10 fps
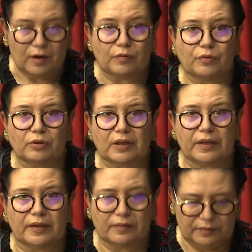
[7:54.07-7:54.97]

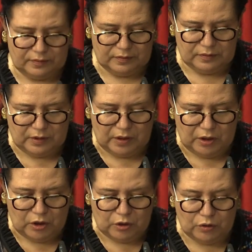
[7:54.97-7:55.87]
Fourthly,
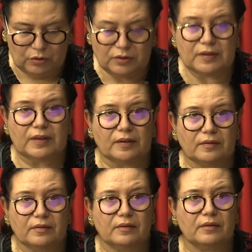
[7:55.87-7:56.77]
no
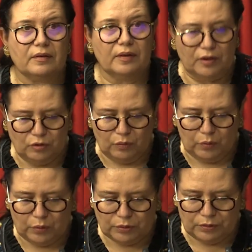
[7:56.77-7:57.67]
state in the
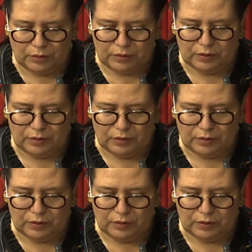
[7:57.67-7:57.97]
world